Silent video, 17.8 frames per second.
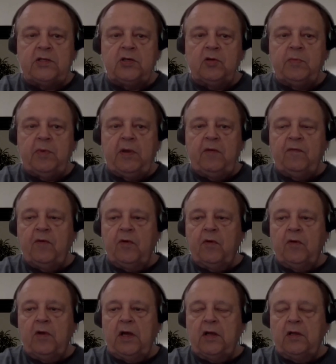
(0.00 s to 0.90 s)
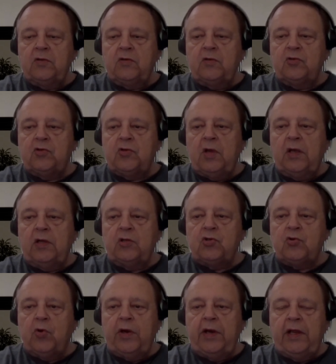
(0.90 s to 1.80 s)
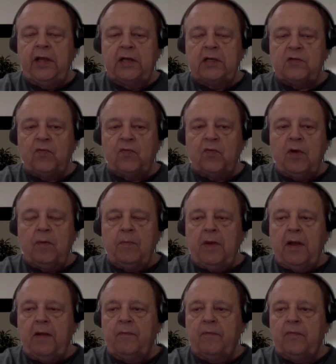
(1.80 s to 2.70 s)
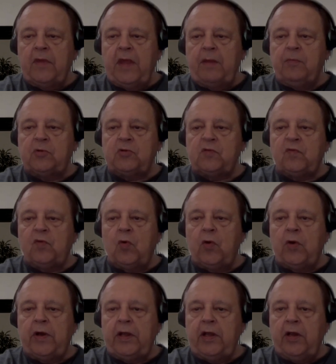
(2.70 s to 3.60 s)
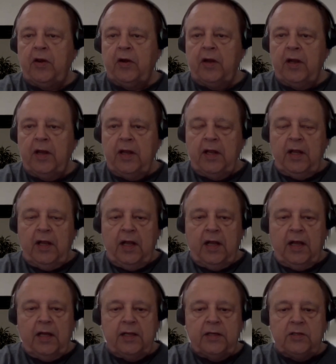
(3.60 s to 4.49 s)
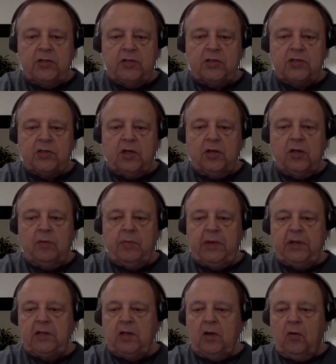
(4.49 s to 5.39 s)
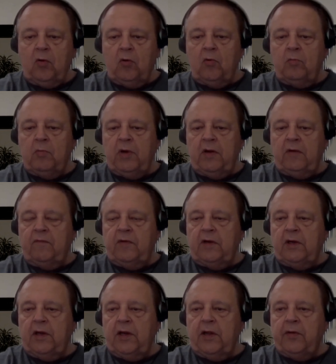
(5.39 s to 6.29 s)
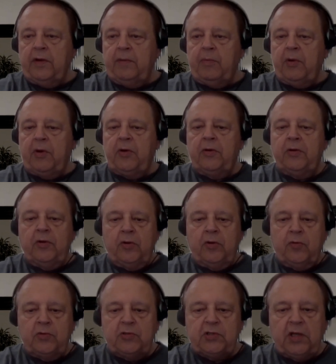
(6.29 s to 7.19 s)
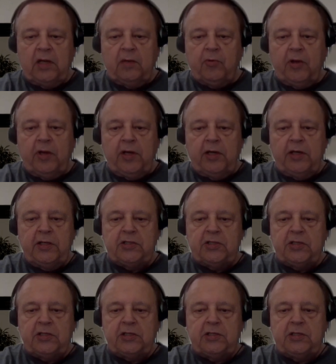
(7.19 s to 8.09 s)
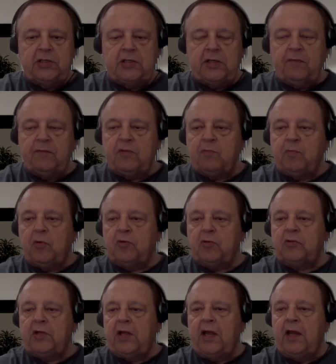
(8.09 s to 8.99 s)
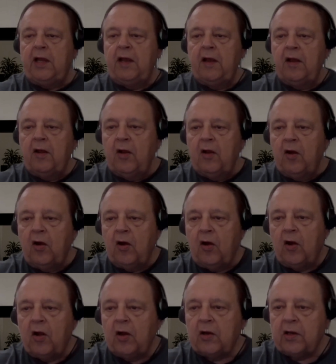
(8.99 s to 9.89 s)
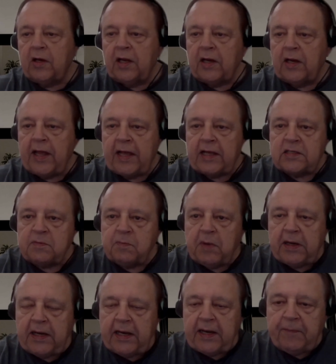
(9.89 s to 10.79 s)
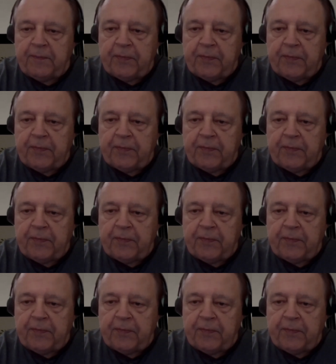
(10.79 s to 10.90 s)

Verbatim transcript: He'll be uh, uh, joining us from uh, Naples, Florida here uh, in just a little bit, the home of uh, Larry Bird, who celebrated his sixty-seventh birthday on uh, last Monday.